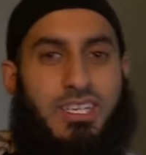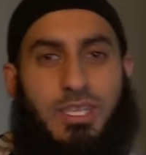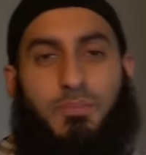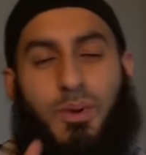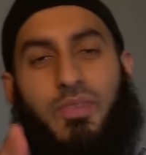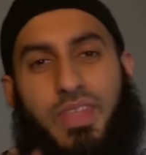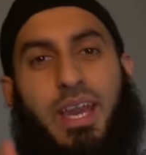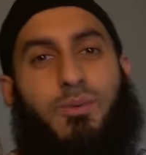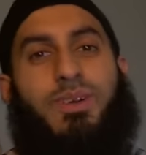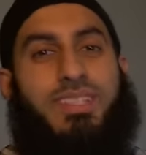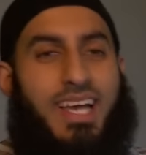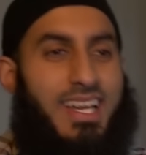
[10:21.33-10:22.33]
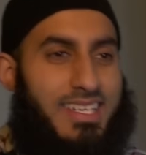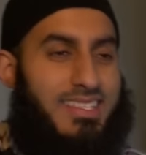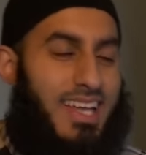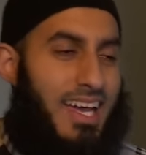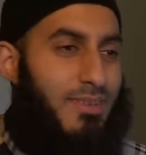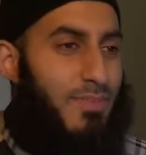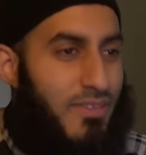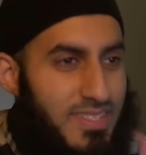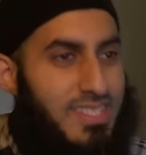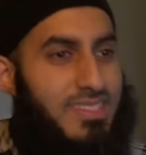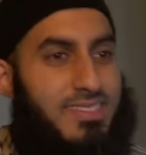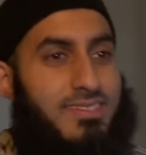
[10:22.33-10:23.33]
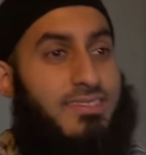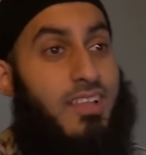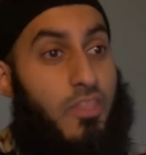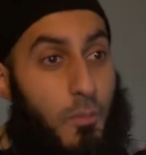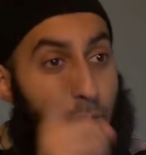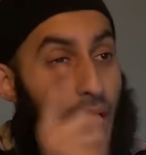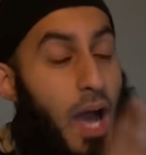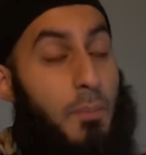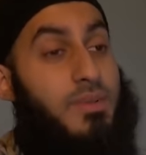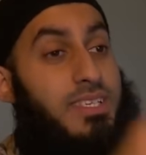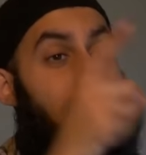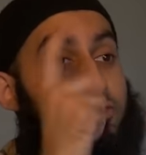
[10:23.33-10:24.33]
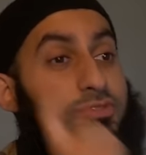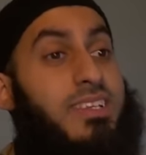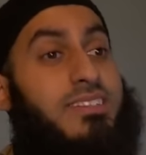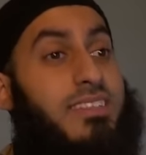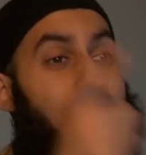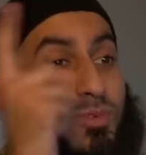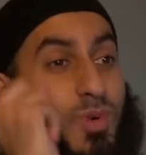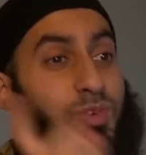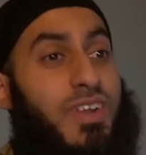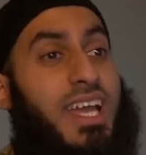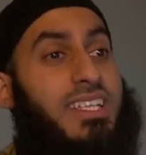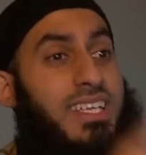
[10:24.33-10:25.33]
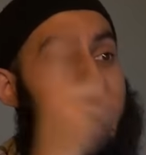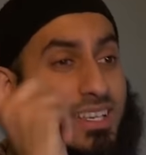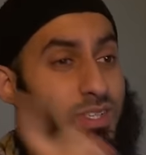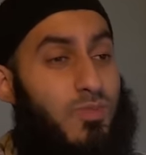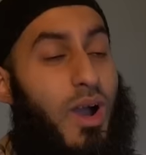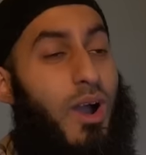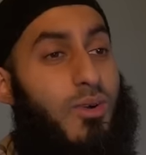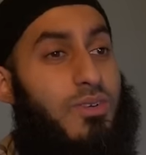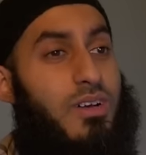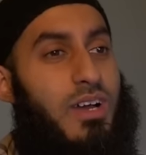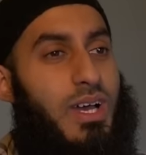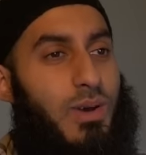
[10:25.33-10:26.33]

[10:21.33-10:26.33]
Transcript: The point that I want you to understand, brothers and sisters, that the purpose and the reason that you were created in this world